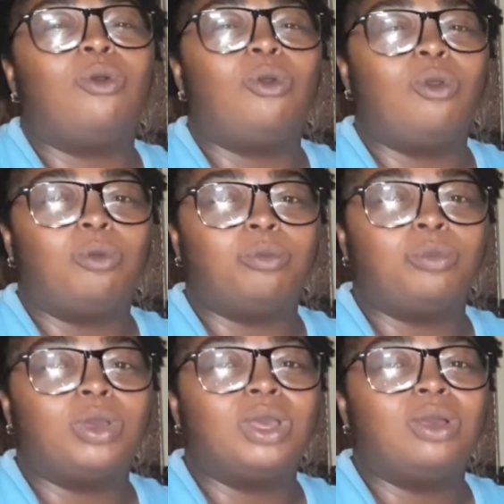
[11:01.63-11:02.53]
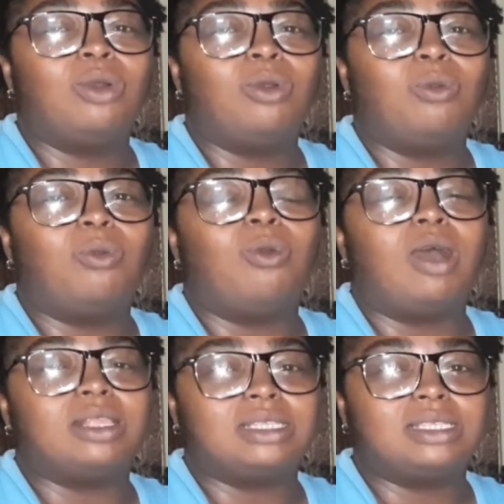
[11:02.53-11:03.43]
home
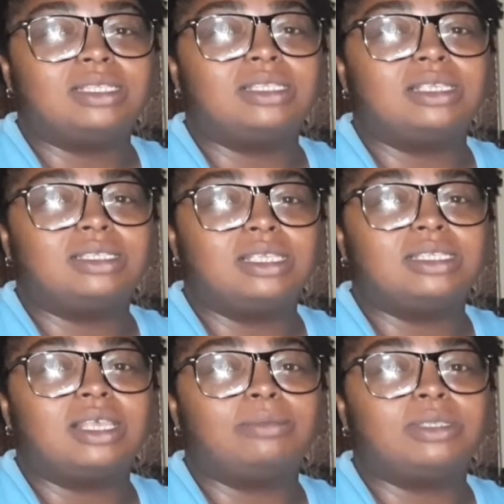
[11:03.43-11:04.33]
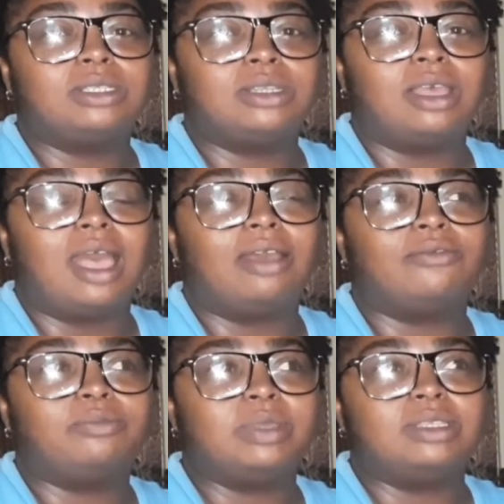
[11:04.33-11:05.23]
once since I
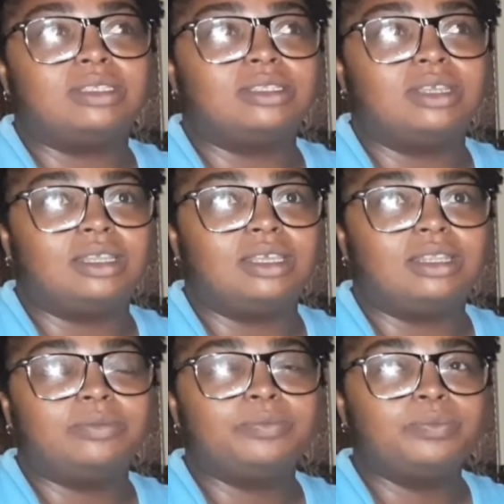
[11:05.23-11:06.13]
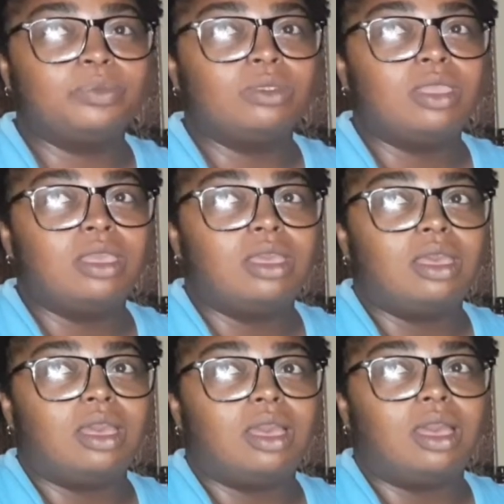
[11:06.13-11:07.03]
have been studying.
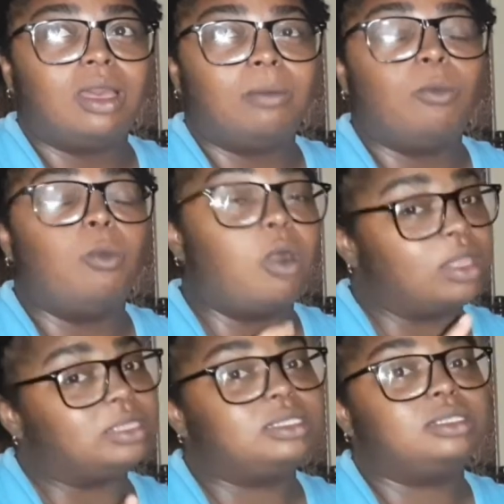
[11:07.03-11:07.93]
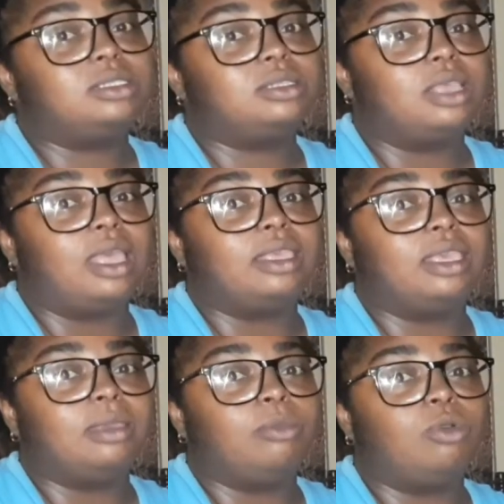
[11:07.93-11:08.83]
Once I
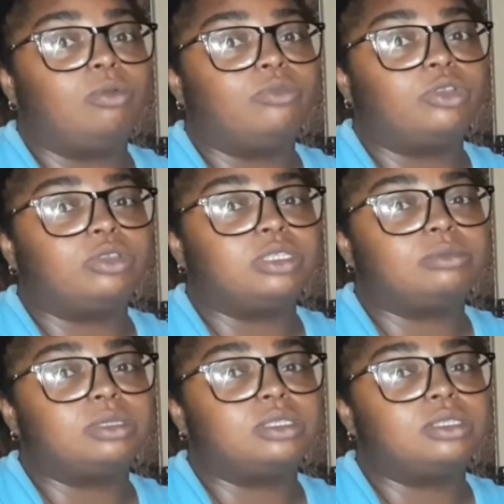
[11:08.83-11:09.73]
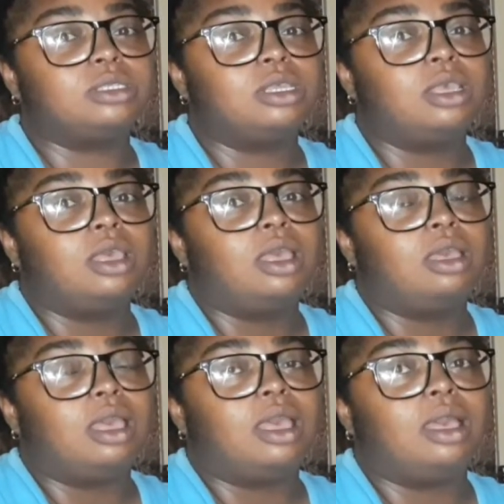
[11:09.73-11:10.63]
came home for Christmas.
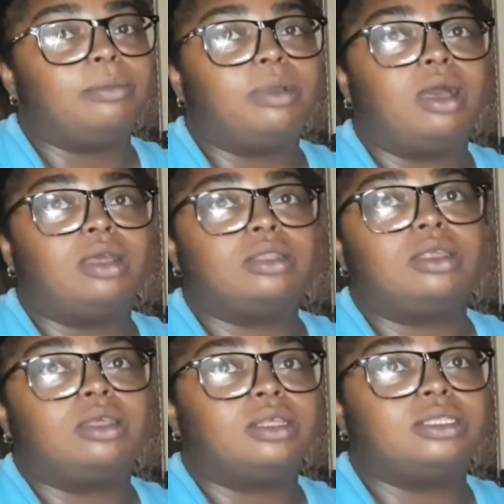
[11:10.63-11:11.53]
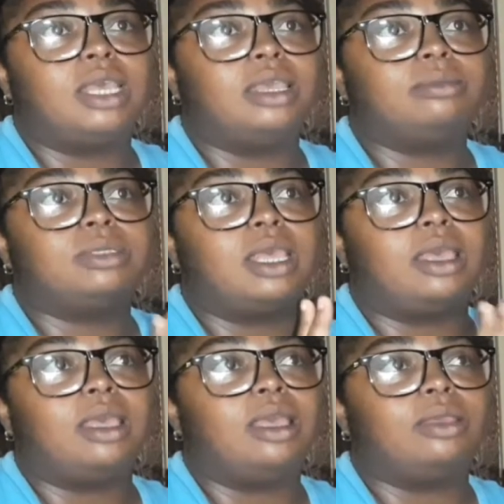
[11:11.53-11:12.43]
But all the other times
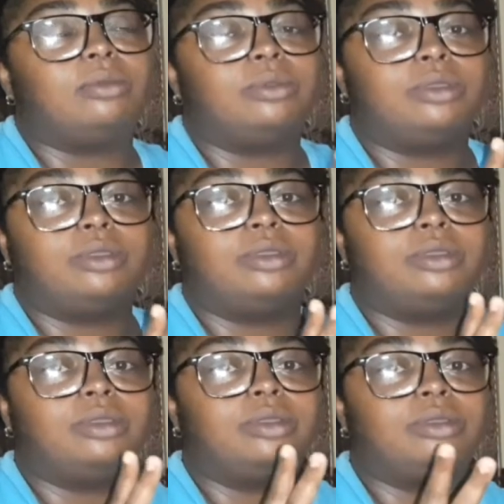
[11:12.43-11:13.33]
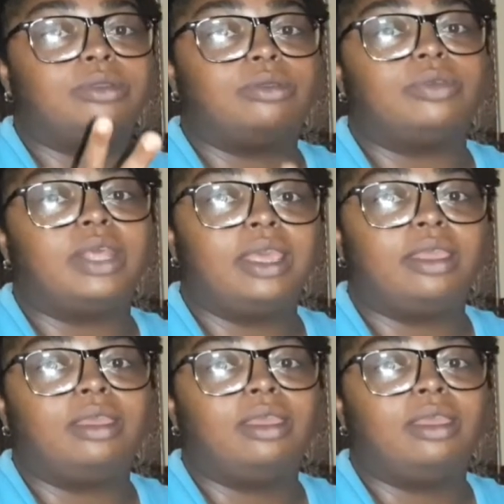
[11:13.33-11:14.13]
I were over there,